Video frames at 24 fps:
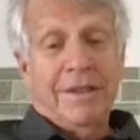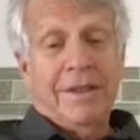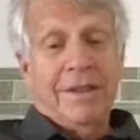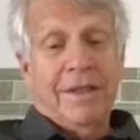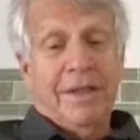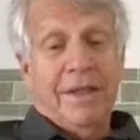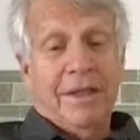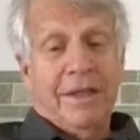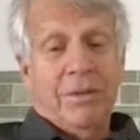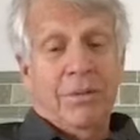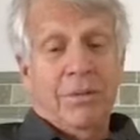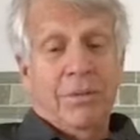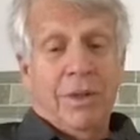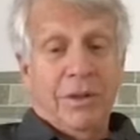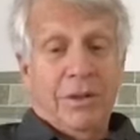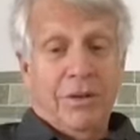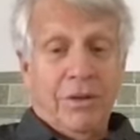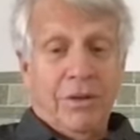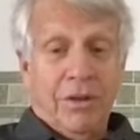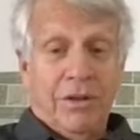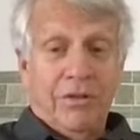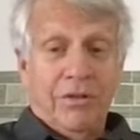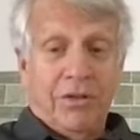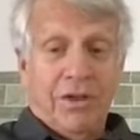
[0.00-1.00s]
what
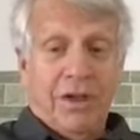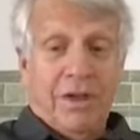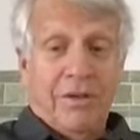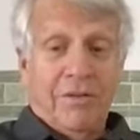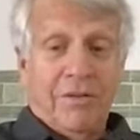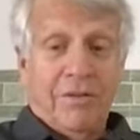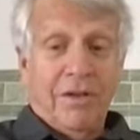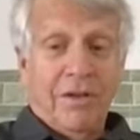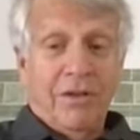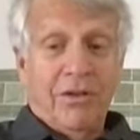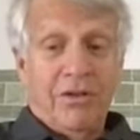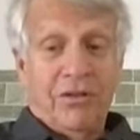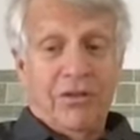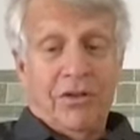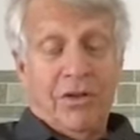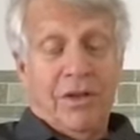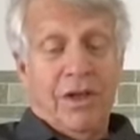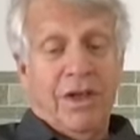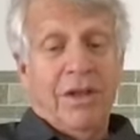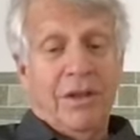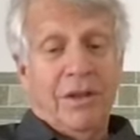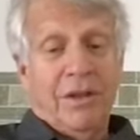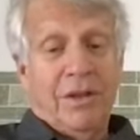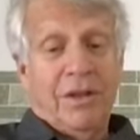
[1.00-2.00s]
good is having the
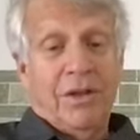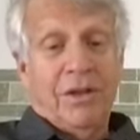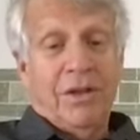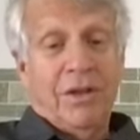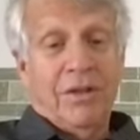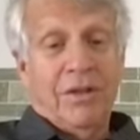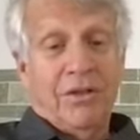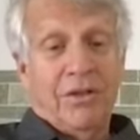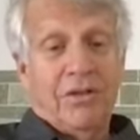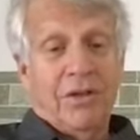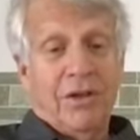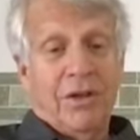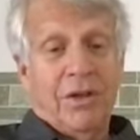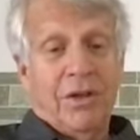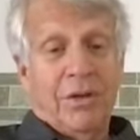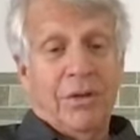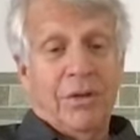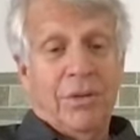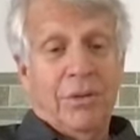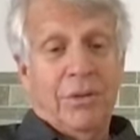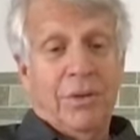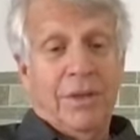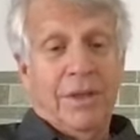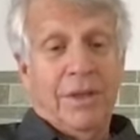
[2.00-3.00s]
strength?
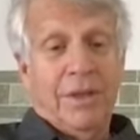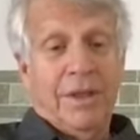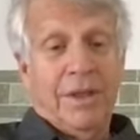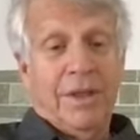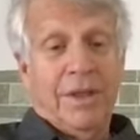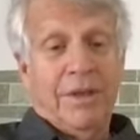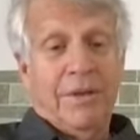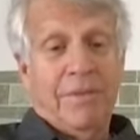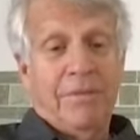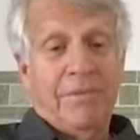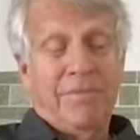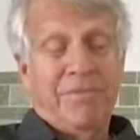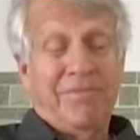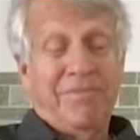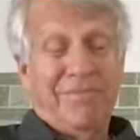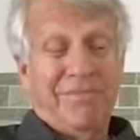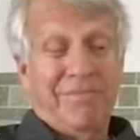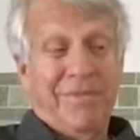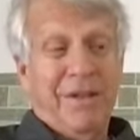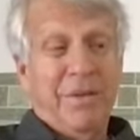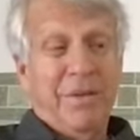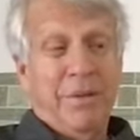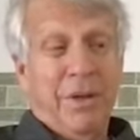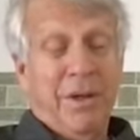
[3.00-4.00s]
So
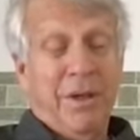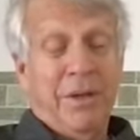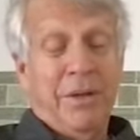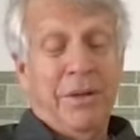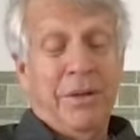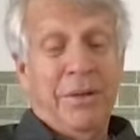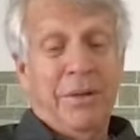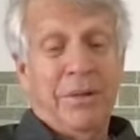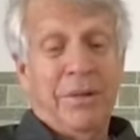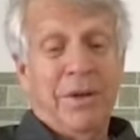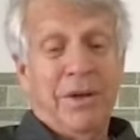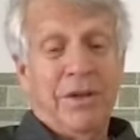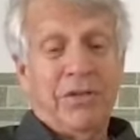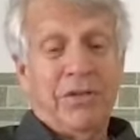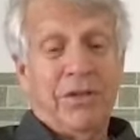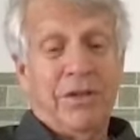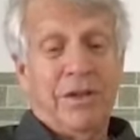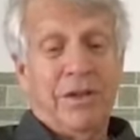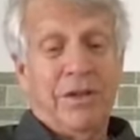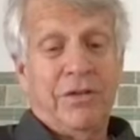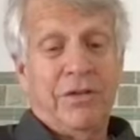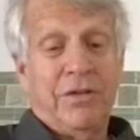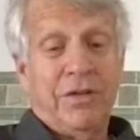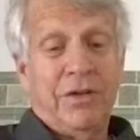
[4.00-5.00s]
you want to arrest
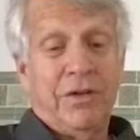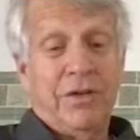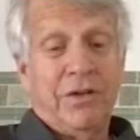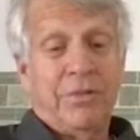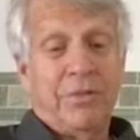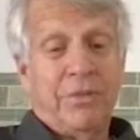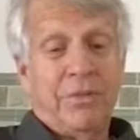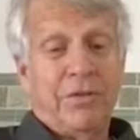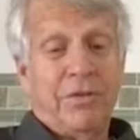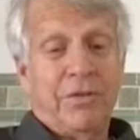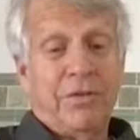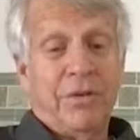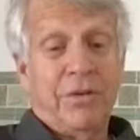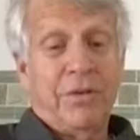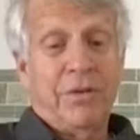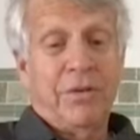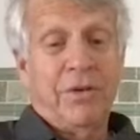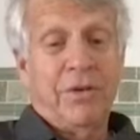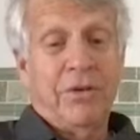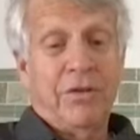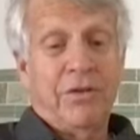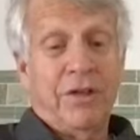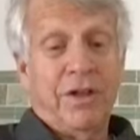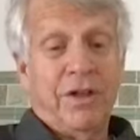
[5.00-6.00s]
the disease before
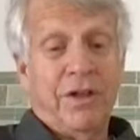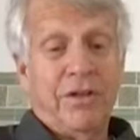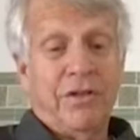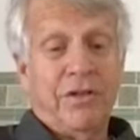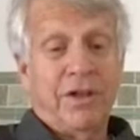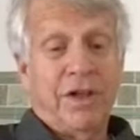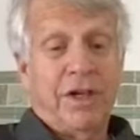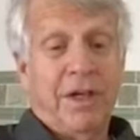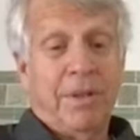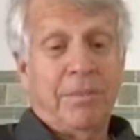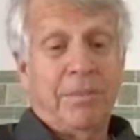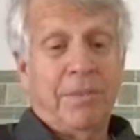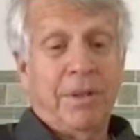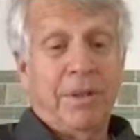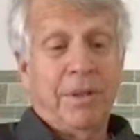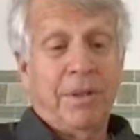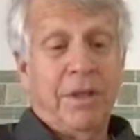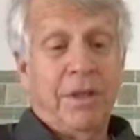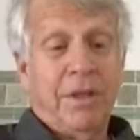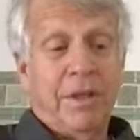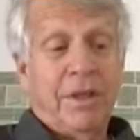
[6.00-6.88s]
those things happen.